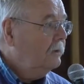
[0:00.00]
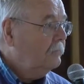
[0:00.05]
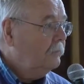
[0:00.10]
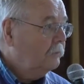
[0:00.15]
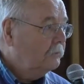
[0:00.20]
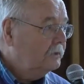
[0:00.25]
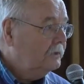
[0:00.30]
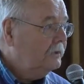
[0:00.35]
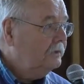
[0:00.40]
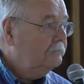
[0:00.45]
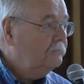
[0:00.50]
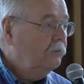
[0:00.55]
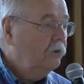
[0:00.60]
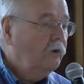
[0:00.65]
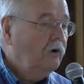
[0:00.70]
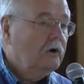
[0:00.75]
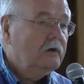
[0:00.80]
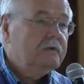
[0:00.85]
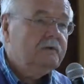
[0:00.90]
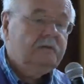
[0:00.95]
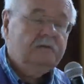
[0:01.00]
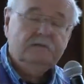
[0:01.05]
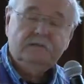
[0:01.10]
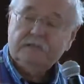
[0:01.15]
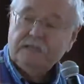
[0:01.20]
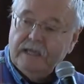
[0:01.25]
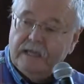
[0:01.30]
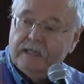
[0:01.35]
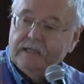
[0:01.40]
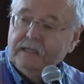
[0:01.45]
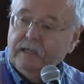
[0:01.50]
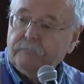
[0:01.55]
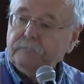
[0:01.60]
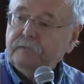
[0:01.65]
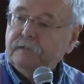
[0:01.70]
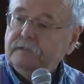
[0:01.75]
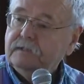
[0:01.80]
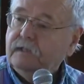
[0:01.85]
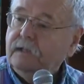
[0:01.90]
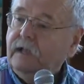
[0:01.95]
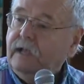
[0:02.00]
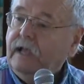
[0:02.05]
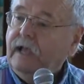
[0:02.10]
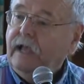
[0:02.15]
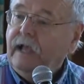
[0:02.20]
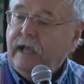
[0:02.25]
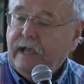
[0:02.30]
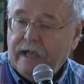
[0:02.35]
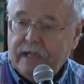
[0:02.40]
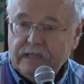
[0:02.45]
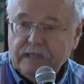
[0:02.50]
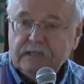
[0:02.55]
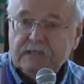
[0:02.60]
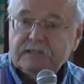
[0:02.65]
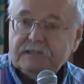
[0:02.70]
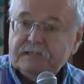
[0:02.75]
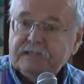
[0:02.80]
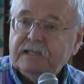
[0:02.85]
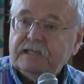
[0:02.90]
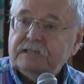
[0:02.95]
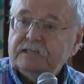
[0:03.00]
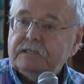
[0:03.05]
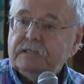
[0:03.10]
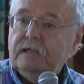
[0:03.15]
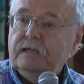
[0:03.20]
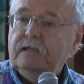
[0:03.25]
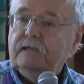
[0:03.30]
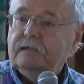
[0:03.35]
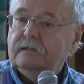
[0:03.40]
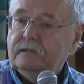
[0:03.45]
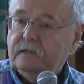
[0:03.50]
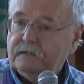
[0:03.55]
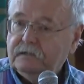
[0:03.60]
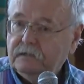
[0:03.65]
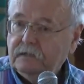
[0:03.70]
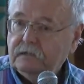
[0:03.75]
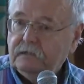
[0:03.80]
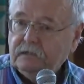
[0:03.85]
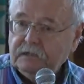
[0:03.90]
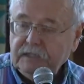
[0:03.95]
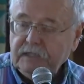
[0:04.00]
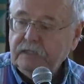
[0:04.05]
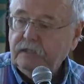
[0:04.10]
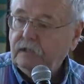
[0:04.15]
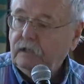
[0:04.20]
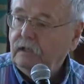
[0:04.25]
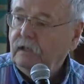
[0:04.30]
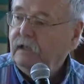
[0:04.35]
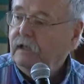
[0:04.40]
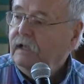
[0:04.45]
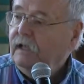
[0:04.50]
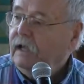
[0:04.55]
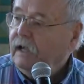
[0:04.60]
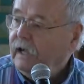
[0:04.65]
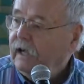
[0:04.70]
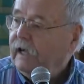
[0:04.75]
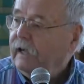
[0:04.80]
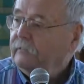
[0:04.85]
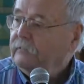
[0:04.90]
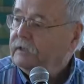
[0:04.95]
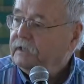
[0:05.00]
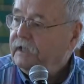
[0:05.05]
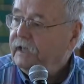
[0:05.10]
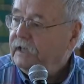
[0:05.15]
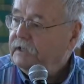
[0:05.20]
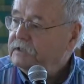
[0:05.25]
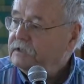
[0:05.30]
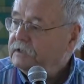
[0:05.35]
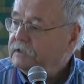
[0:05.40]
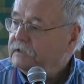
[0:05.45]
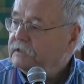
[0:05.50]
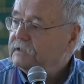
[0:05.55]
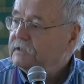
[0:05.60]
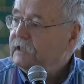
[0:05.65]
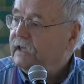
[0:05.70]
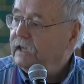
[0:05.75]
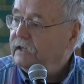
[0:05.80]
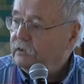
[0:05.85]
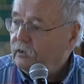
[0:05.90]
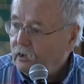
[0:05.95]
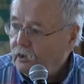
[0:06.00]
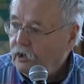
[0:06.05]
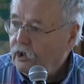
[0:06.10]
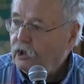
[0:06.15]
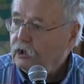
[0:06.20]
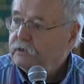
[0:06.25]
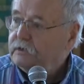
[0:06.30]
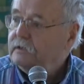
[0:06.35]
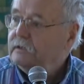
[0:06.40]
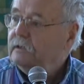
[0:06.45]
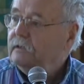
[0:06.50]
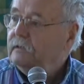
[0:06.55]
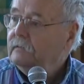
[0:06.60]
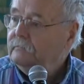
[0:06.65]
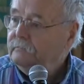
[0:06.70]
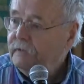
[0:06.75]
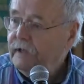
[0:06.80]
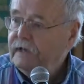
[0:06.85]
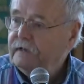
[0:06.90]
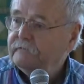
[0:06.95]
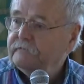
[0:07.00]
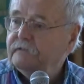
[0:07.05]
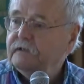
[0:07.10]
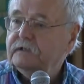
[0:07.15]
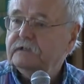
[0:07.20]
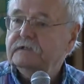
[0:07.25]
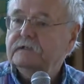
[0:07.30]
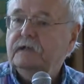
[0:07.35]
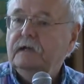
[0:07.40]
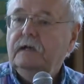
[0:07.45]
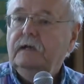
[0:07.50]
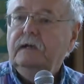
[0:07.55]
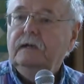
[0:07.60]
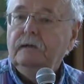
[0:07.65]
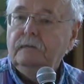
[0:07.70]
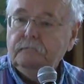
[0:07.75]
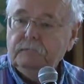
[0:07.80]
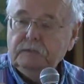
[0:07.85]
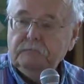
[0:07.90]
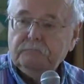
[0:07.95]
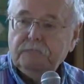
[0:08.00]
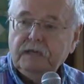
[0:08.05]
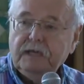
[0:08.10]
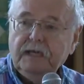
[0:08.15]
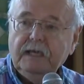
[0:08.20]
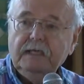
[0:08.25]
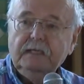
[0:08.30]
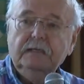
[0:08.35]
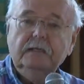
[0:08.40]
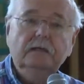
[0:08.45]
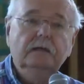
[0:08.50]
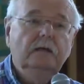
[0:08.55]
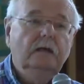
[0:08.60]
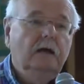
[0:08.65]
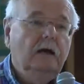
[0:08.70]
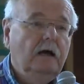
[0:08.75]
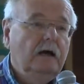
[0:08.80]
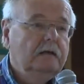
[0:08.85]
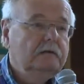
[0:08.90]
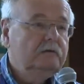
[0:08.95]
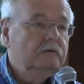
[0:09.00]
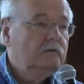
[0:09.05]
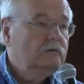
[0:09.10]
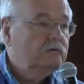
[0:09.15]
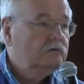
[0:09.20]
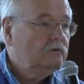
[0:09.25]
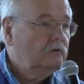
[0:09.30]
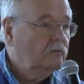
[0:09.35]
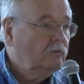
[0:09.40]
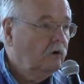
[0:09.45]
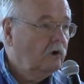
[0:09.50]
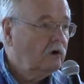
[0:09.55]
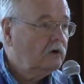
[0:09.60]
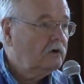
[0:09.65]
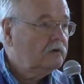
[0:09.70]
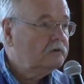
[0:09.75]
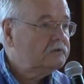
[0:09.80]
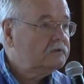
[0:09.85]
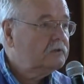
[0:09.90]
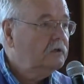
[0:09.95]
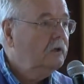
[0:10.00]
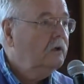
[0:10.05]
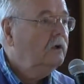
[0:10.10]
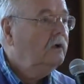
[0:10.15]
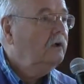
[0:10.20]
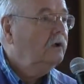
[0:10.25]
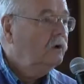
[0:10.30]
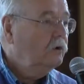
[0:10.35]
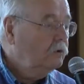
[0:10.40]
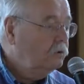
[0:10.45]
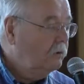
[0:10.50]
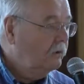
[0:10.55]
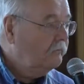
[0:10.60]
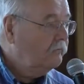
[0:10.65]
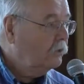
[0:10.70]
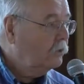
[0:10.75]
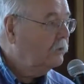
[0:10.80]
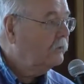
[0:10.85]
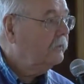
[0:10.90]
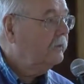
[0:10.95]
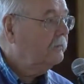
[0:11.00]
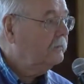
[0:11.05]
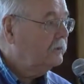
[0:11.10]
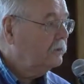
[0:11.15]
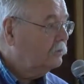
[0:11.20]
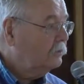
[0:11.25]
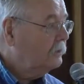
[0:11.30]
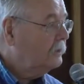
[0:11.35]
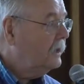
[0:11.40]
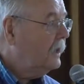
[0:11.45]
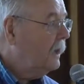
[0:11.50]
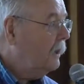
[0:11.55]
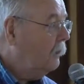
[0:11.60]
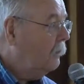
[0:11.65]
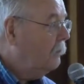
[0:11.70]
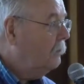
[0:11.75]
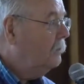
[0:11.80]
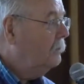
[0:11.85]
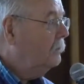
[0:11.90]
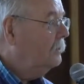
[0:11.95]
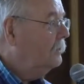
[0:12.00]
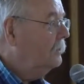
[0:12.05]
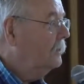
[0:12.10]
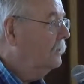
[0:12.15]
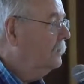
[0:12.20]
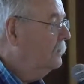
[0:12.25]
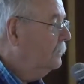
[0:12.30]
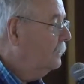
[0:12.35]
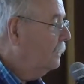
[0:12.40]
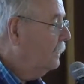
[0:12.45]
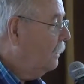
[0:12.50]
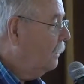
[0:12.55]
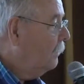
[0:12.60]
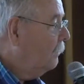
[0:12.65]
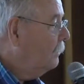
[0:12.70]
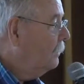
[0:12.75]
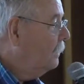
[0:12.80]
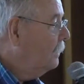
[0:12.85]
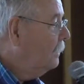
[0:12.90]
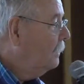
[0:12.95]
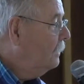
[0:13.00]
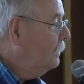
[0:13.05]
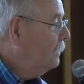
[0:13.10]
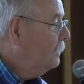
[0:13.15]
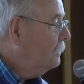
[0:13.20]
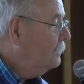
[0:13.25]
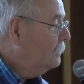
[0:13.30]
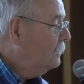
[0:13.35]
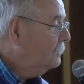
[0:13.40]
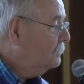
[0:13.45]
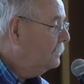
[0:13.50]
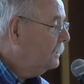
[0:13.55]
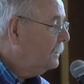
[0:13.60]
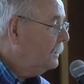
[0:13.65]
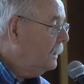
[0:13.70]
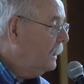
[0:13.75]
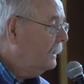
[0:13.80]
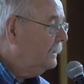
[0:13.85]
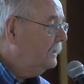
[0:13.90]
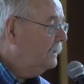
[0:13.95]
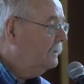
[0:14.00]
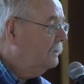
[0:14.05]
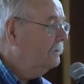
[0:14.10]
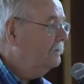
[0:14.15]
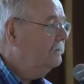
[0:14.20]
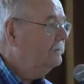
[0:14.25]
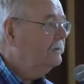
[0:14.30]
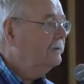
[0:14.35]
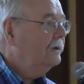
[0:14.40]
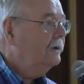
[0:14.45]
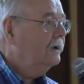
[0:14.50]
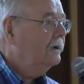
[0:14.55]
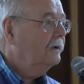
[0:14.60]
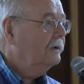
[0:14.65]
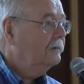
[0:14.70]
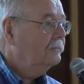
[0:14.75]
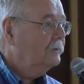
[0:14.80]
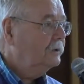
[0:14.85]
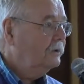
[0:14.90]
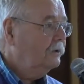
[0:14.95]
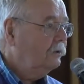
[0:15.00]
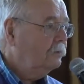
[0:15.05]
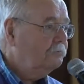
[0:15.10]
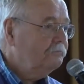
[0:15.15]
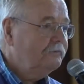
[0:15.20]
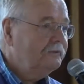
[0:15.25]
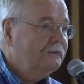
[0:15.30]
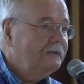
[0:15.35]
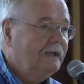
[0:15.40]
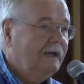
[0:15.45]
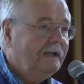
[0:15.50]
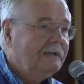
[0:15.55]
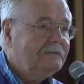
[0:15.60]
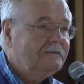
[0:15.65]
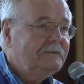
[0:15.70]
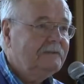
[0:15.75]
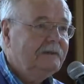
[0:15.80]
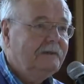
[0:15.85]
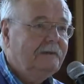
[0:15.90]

but we need more to stand up and insist that the legal obligations and earned benefits be paid to workers who have earned them and who are now in our declining, but hopefully not